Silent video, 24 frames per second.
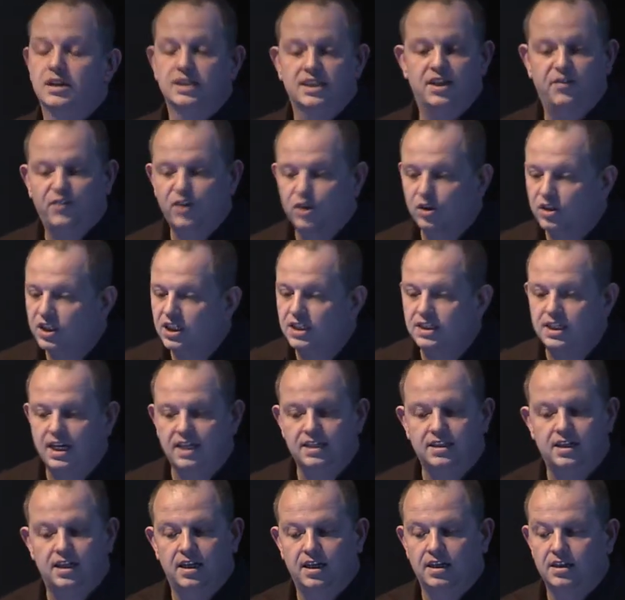Difficulty
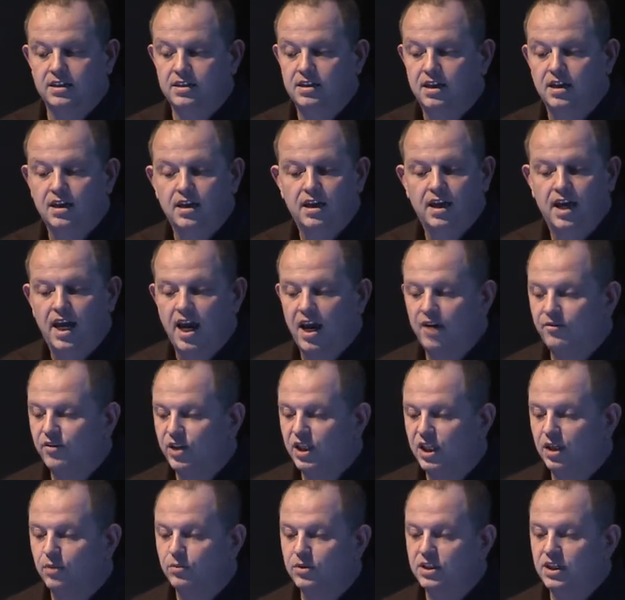settings,
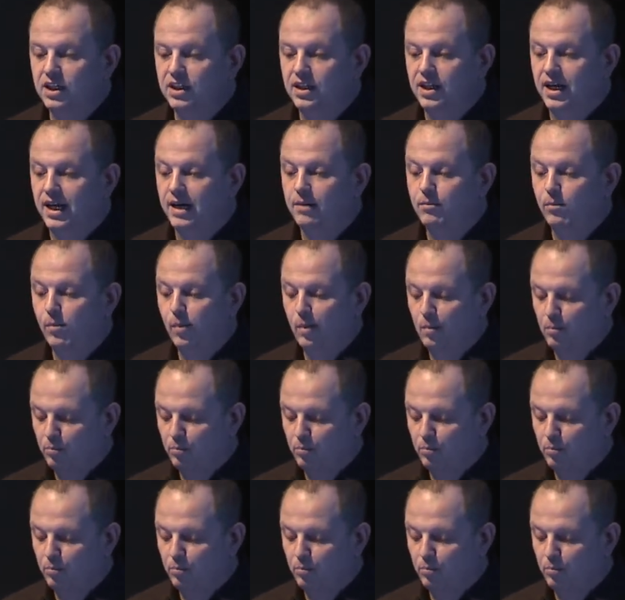everything was in there.